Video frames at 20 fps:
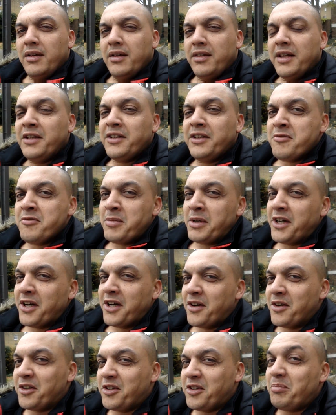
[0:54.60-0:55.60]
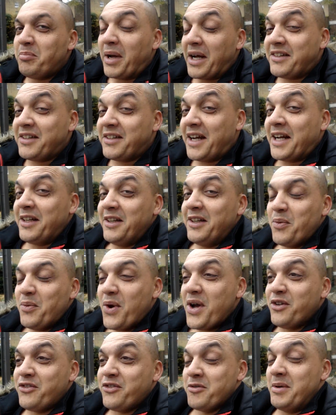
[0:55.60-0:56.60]
things haven't been going spectacularly
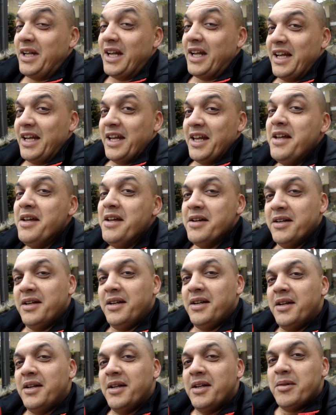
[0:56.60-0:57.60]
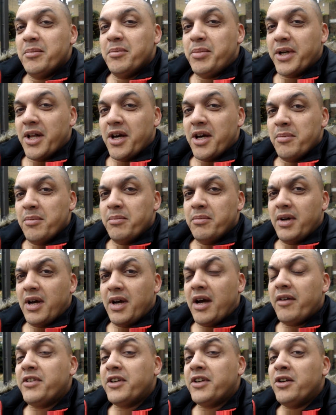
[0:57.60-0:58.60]
well for me lately. But
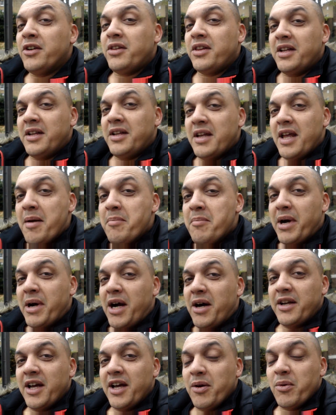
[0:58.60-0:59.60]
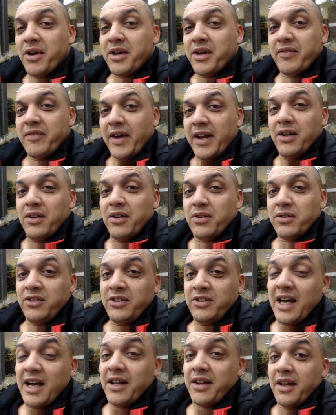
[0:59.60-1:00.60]
after going to the Empower Network event on
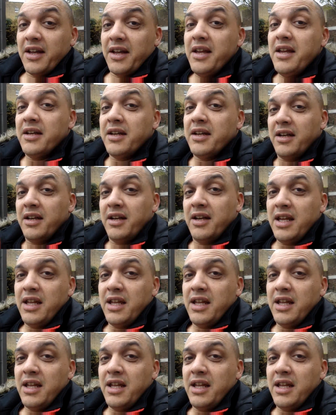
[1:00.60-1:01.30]
Saturday in